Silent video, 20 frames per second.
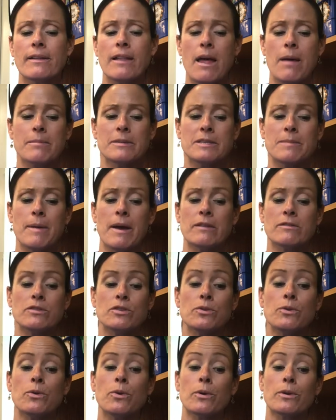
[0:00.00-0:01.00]
Clem is about
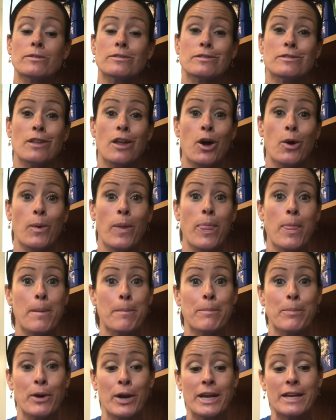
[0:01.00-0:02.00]
2 quarts low in the
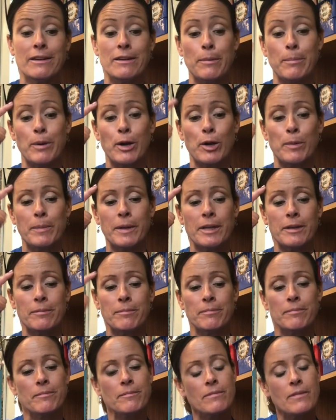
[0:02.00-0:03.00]
brain department.
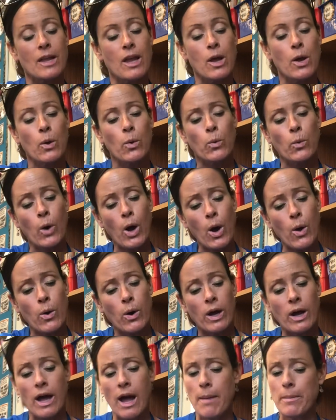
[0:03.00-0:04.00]
Whew!
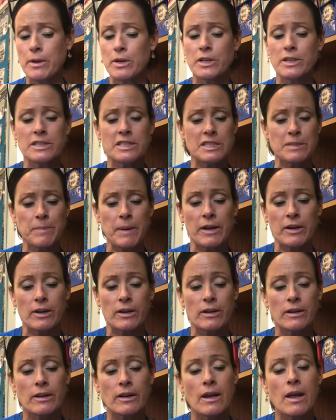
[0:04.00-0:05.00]
I'm a good spinner.
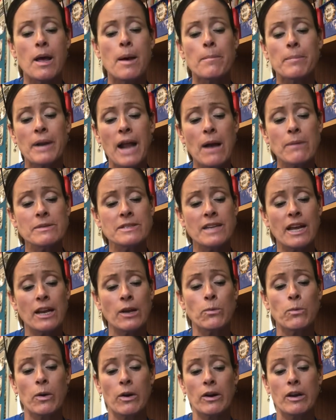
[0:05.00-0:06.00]
But I was
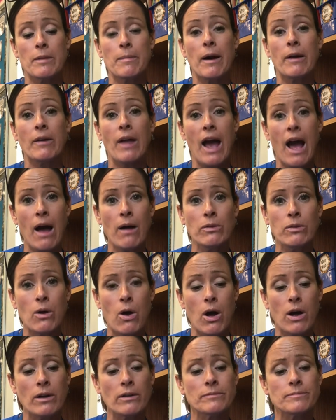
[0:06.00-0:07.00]
getting worried about how
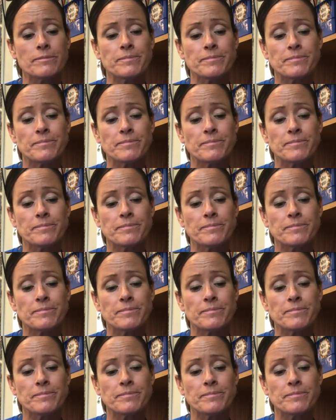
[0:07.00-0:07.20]
long